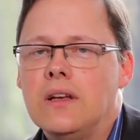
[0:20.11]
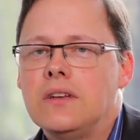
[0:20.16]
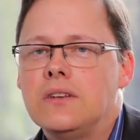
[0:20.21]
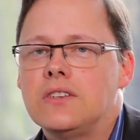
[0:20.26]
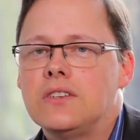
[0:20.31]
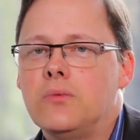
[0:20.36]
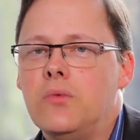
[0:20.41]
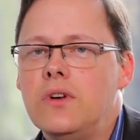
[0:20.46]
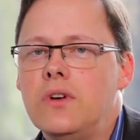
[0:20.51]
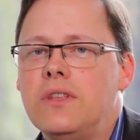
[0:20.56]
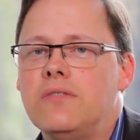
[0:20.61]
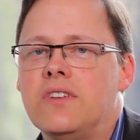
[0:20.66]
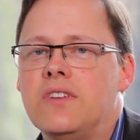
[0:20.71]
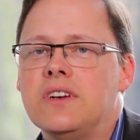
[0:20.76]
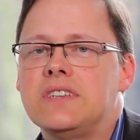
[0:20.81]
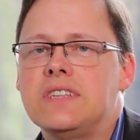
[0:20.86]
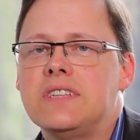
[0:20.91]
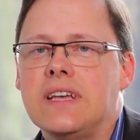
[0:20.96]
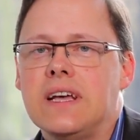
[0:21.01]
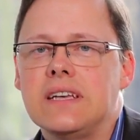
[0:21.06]
So one of the
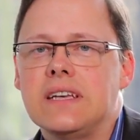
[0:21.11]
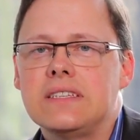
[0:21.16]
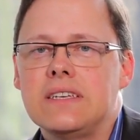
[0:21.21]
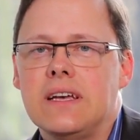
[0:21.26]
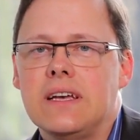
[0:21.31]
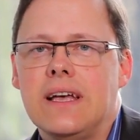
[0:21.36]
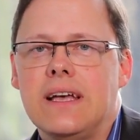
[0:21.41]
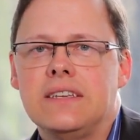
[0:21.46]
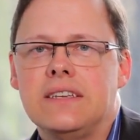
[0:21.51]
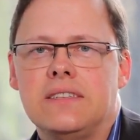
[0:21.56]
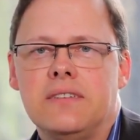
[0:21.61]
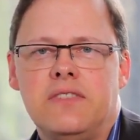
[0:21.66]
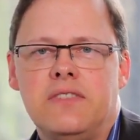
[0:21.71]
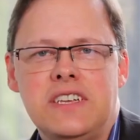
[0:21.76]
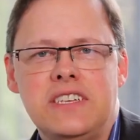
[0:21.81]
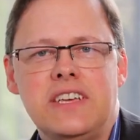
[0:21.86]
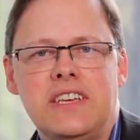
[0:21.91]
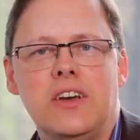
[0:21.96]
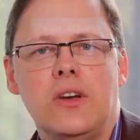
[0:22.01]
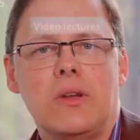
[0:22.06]
first things is the
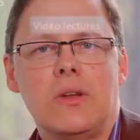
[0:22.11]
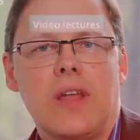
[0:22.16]
video